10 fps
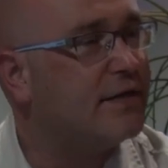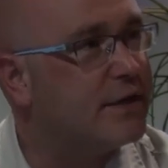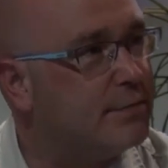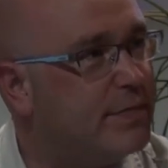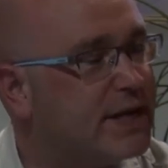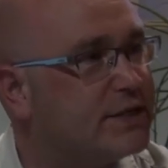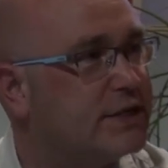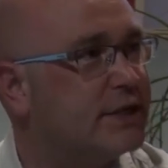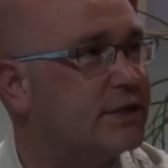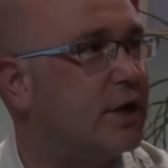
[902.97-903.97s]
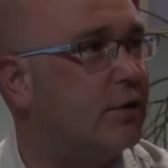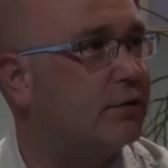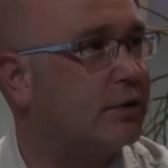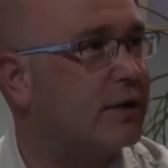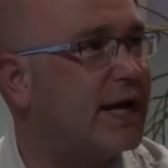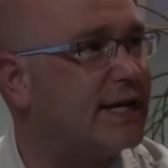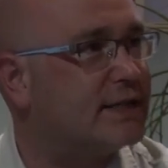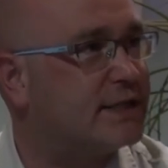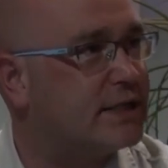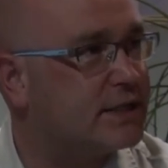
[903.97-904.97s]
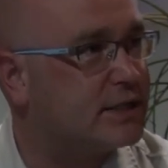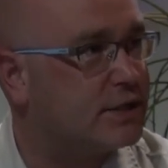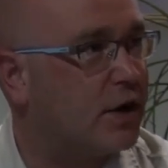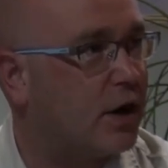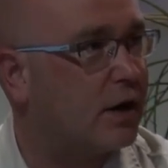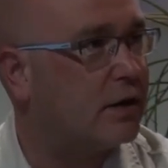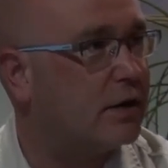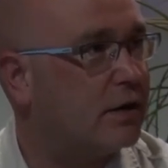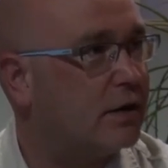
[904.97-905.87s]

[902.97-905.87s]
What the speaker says: The business owner is the star.